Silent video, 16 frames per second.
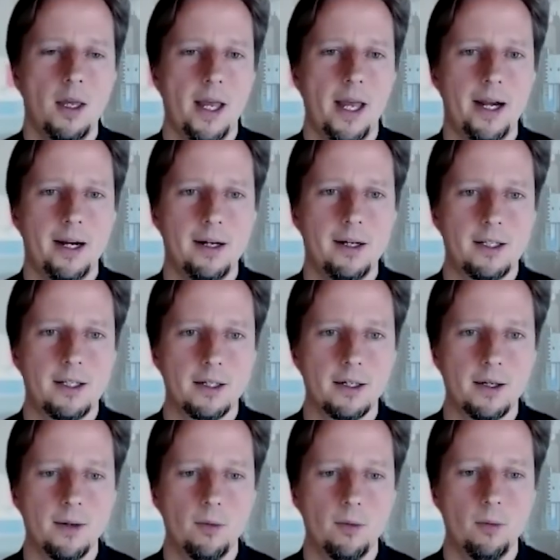And
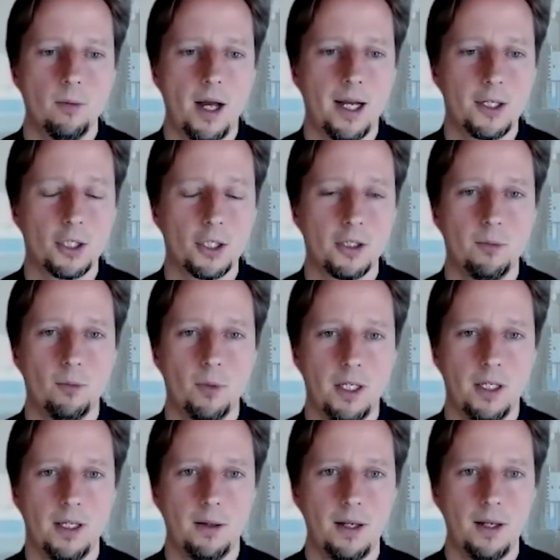actually,
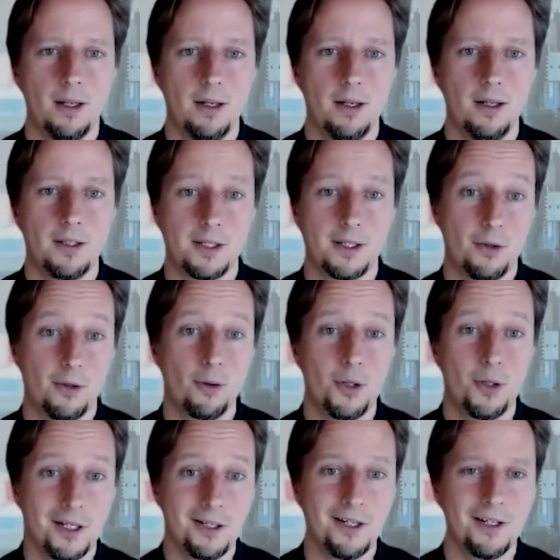it's like the good
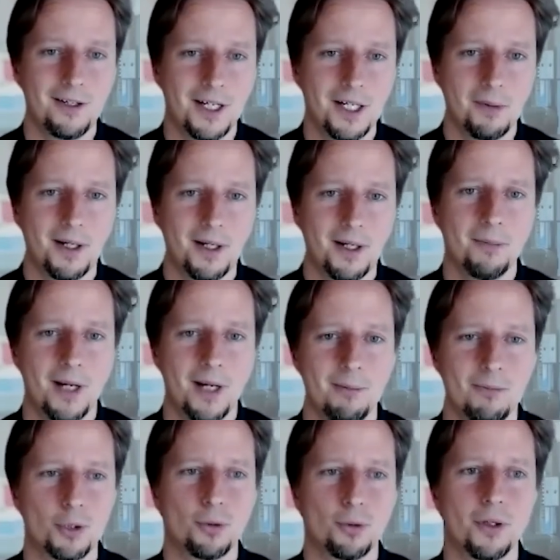idea. I'm
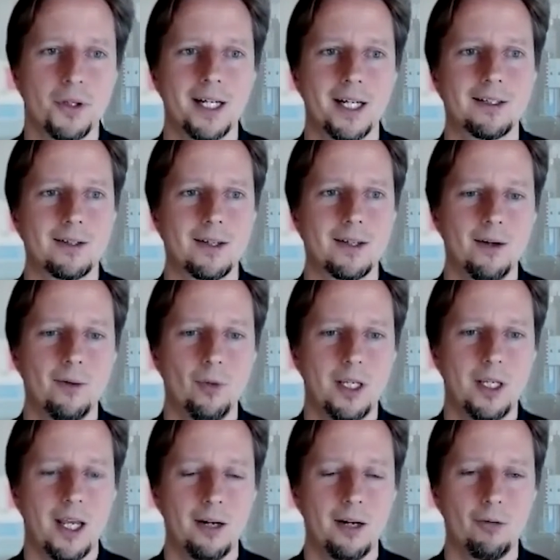sure that we
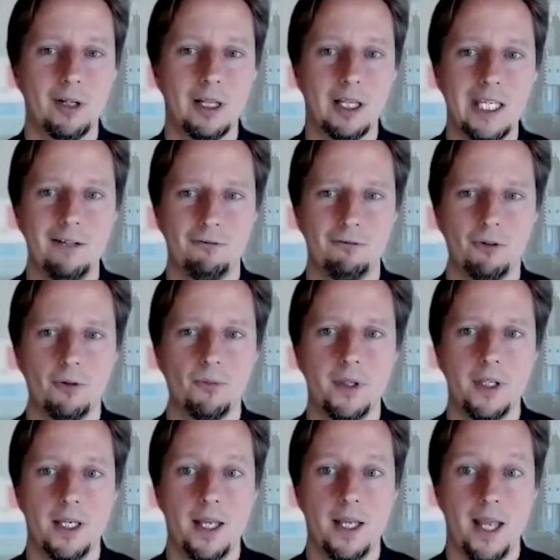can relieve
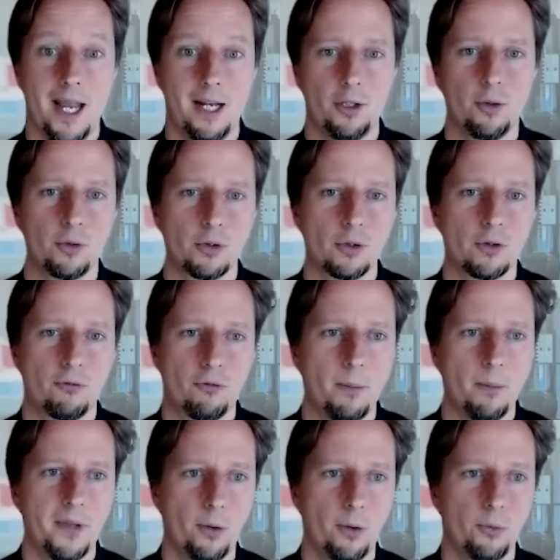the end users
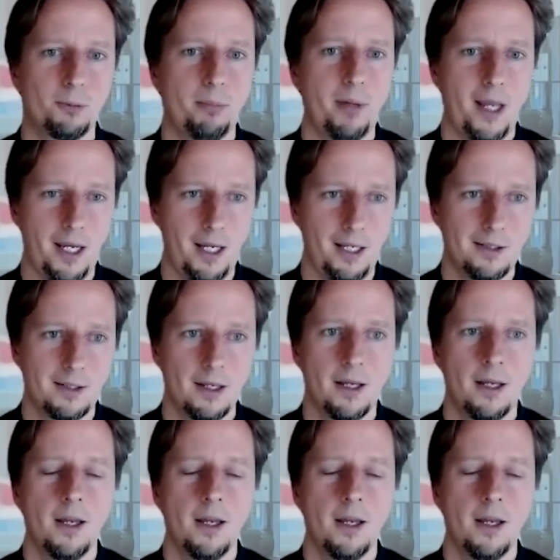from those pains.